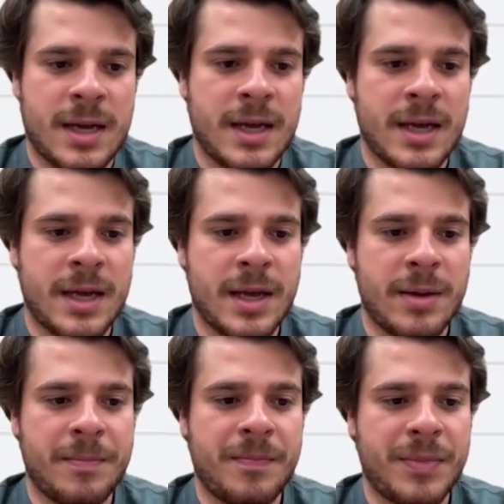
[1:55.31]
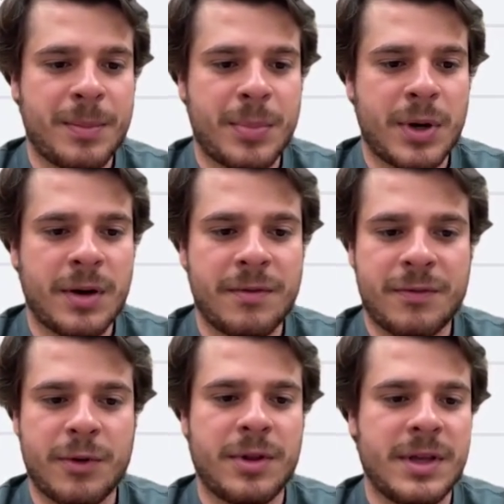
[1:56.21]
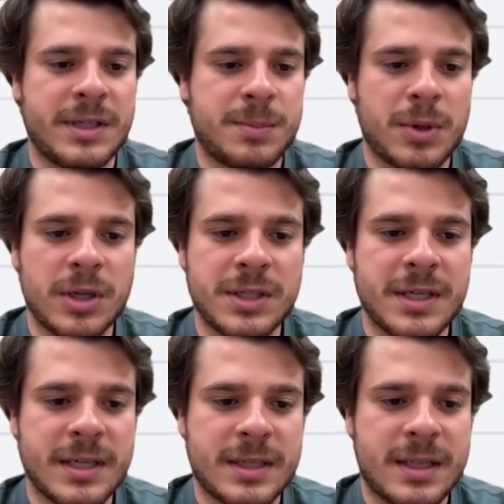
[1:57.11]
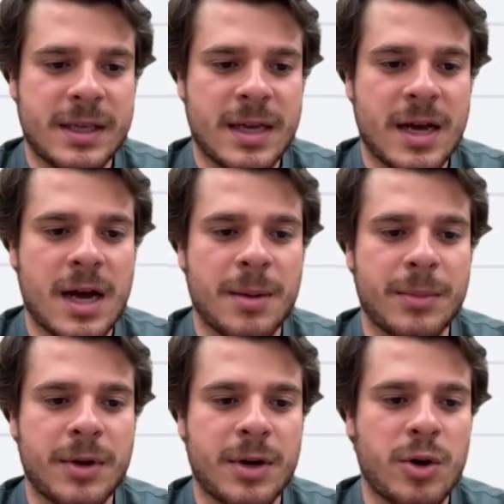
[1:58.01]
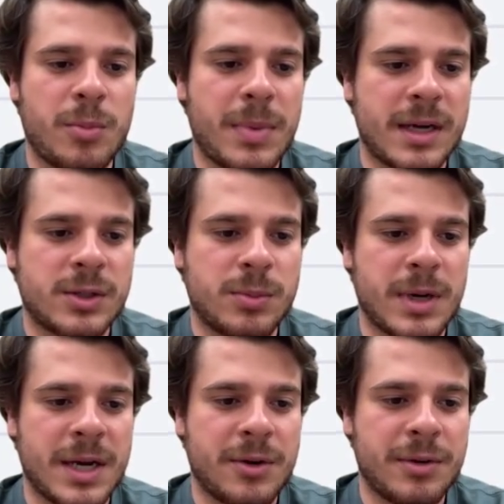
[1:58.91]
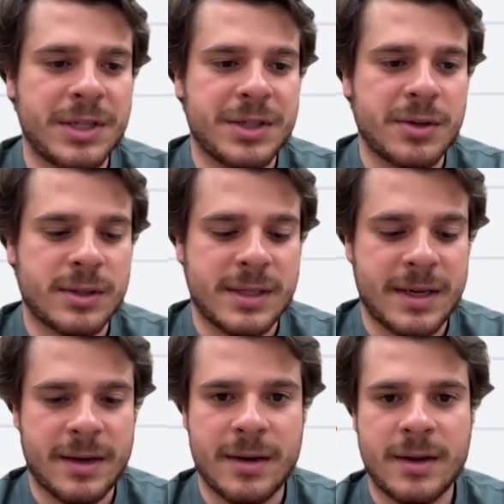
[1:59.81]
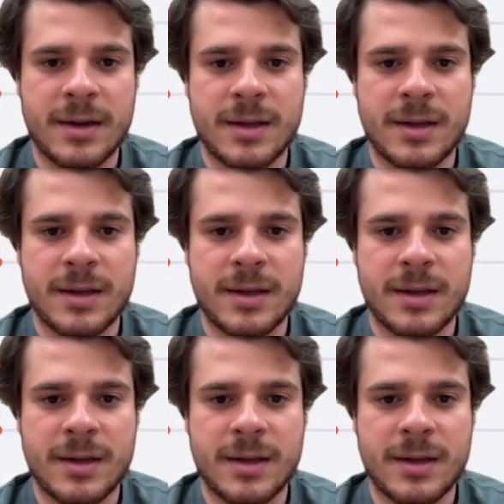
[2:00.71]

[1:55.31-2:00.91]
But for this project, I'm gonna go back to my original 10.